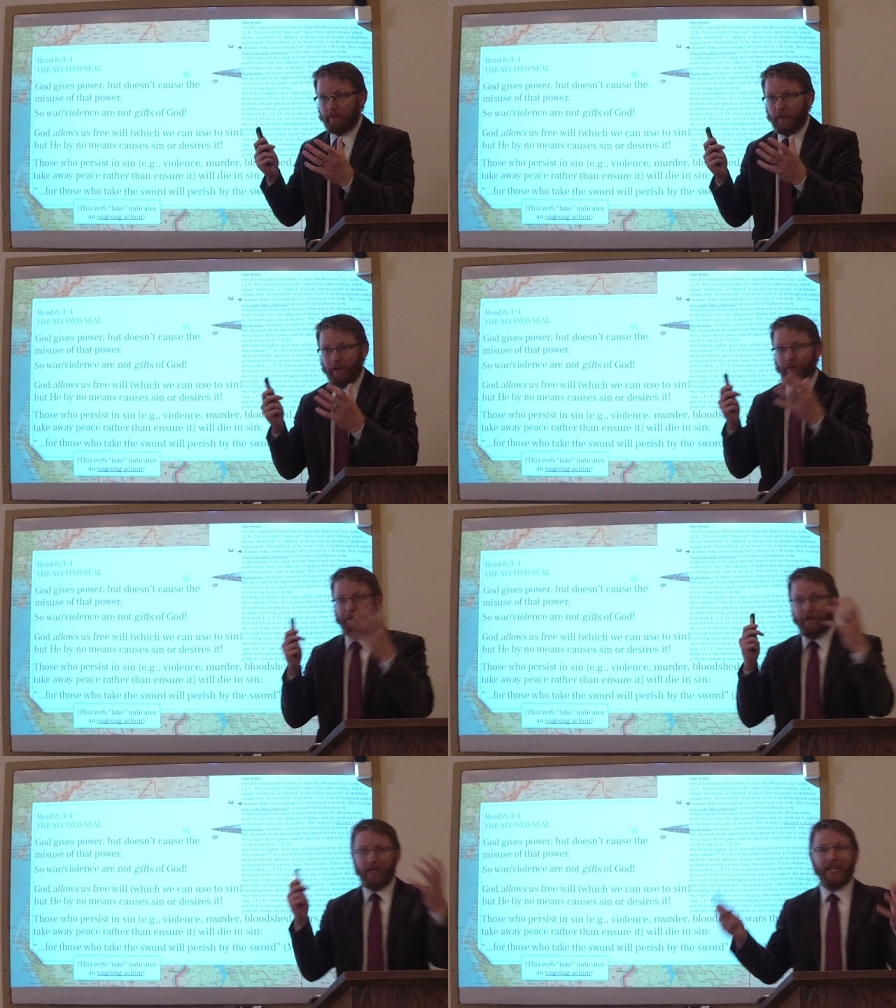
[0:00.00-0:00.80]

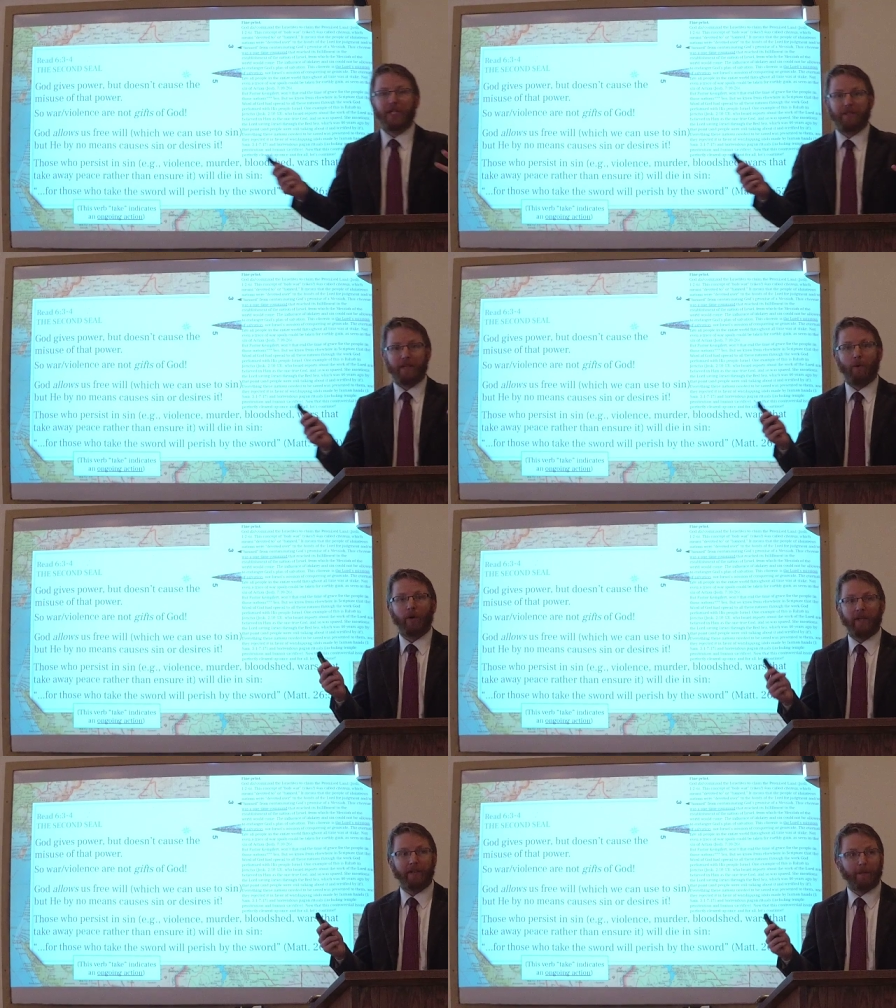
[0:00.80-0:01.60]
of the nations that
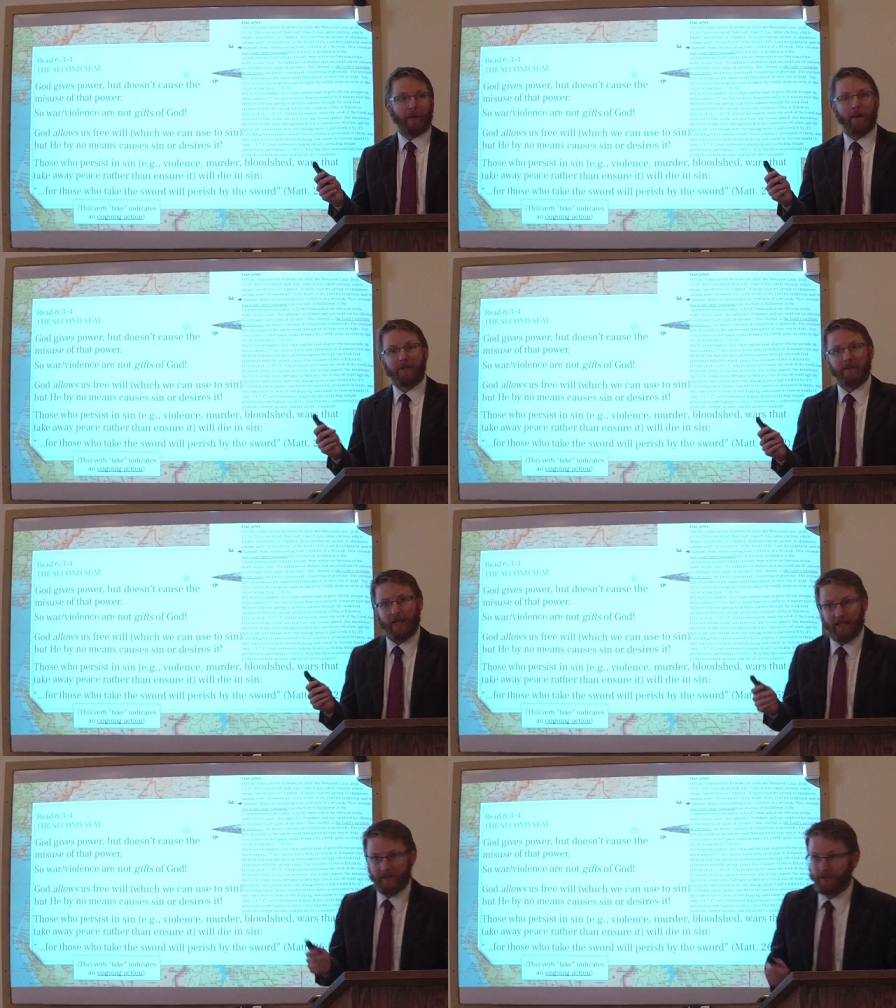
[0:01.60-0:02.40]
were in the promised land